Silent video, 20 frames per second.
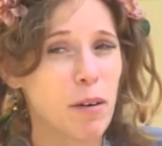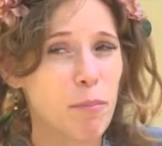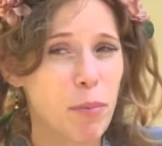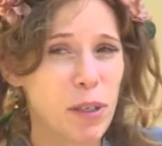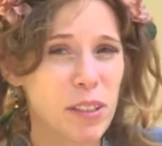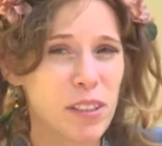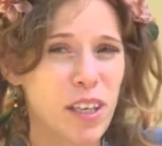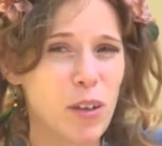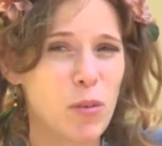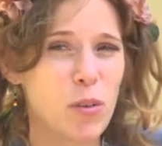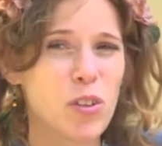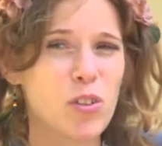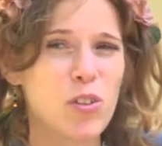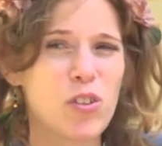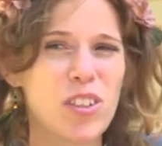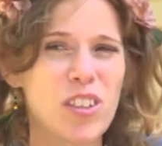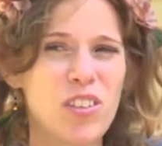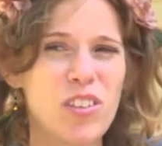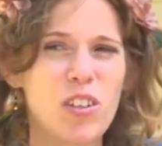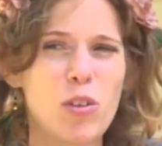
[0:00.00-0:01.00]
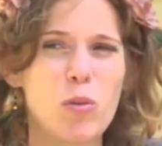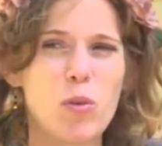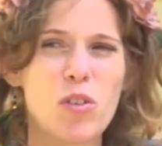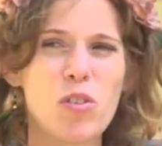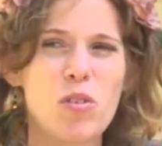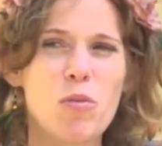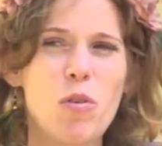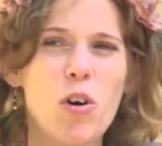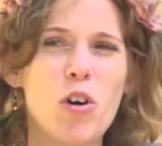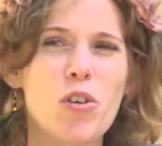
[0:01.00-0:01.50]
But I want to say that there
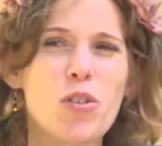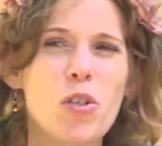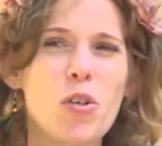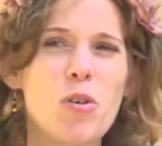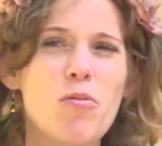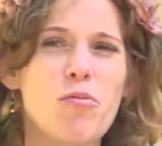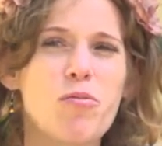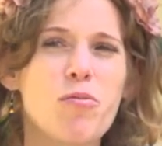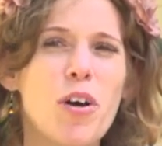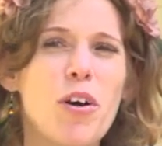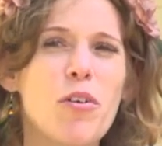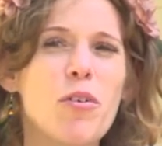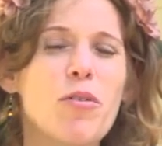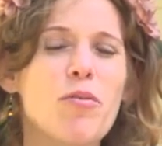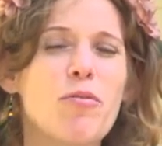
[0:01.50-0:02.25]
was also a very,